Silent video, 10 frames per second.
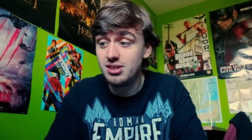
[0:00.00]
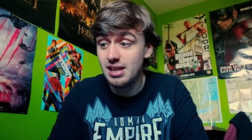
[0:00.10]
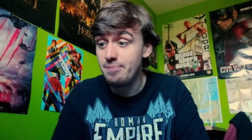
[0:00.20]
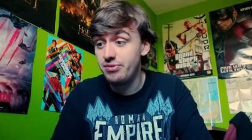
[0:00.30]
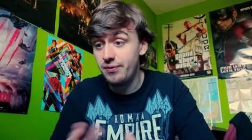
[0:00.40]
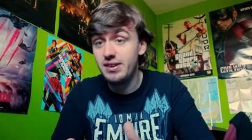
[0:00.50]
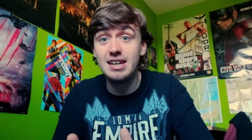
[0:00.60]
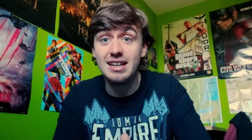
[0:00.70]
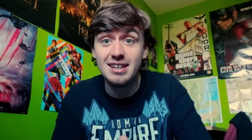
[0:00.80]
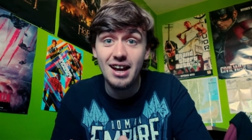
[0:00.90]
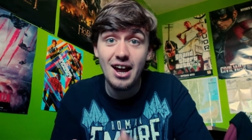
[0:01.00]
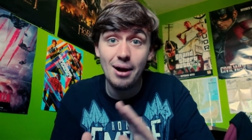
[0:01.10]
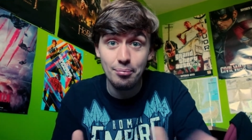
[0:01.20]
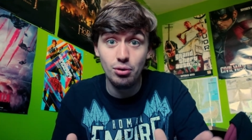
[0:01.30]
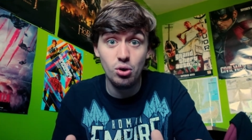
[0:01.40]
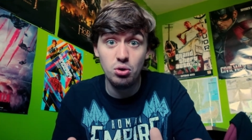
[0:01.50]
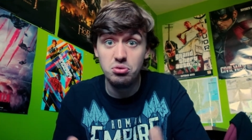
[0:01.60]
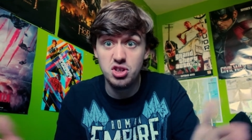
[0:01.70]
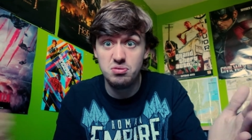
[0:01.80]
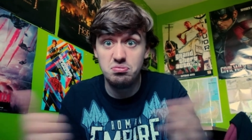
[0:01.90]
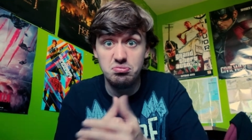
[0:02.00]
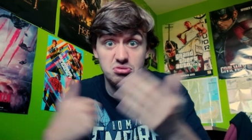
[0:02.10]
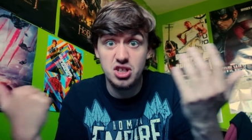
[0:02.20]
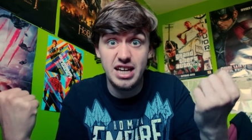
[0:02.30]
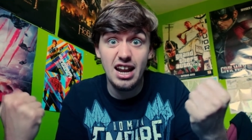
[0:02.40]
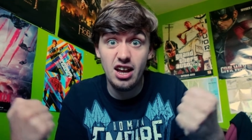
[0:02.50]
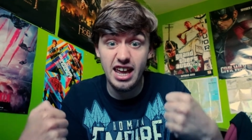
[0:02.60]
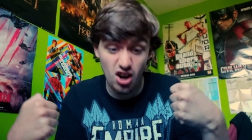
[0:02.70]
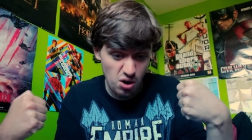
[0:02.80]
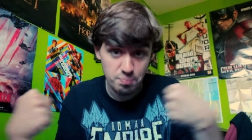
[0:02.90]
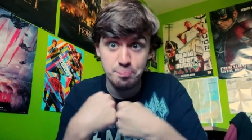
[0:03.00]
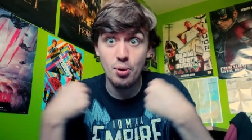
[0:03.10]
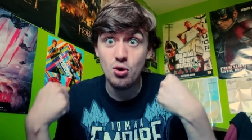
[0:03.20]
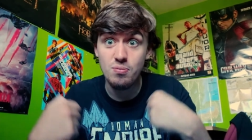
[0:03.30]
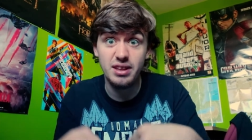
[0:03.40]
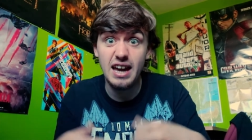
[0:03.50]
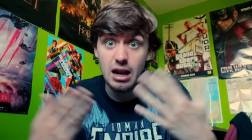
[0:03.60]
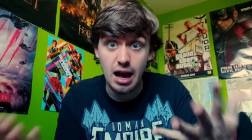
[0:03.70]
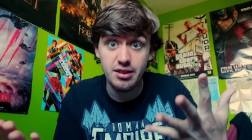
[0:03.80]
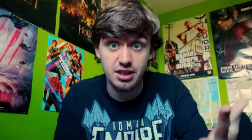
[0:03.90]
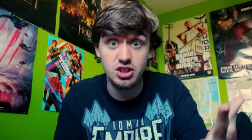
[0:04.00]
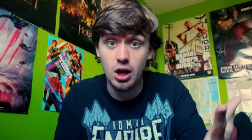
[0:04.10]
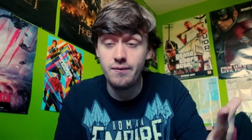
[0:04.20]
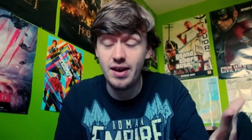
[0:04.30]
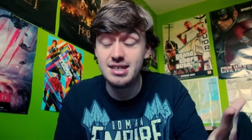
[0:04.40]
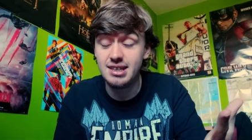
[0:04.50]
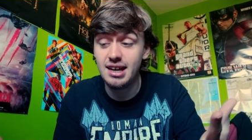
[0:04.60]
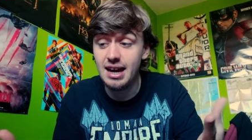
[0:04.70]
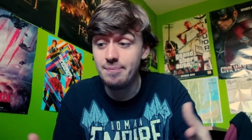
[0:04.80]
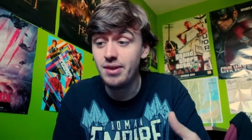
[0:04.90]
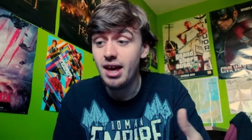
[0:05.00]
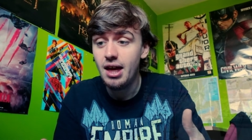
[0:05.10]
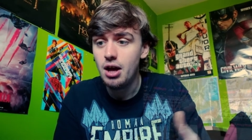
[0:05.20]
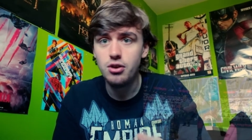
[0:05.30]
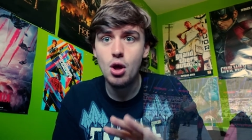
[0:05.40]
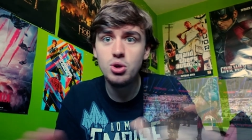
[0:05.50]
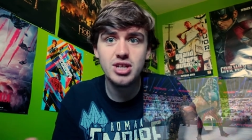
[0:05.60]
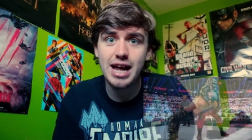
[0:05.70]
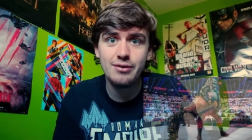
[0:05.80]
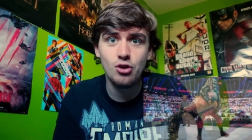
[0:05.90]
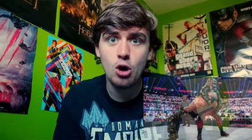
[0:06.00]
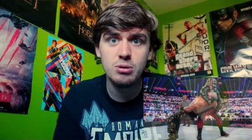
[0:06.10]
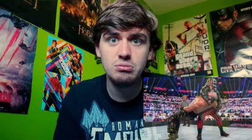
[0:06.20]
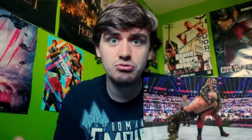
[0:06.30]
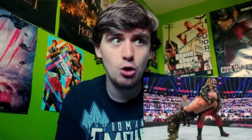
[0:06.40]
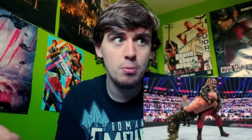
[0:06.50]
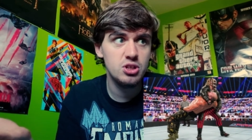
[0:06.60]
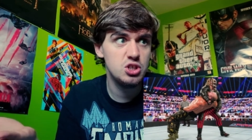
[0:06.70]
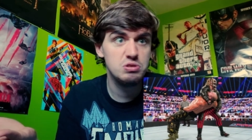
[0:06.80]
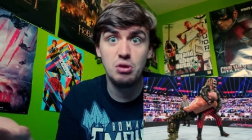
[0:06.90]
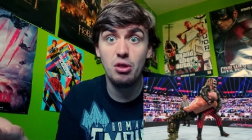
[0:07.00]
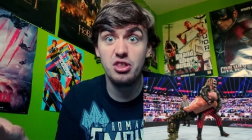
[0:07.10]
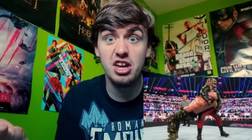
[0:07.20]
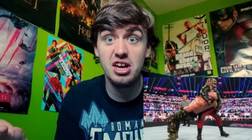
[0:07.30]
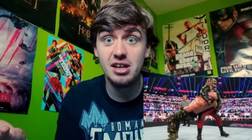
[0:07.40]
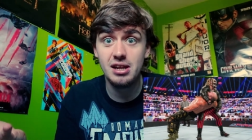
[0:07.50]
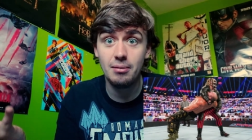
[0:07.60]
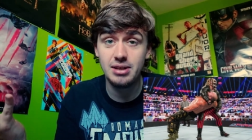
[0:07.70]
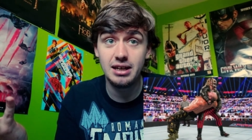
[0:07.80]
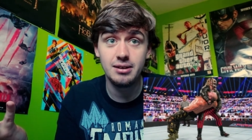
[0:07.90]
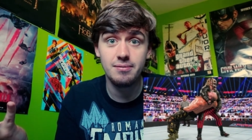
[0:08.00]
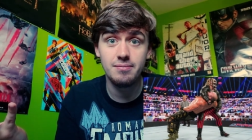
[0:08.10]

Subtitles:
and then the Fiend and Braun just get it on. Boom, they start fighting again. No sign of Roman. Roman's just not there. I'm like,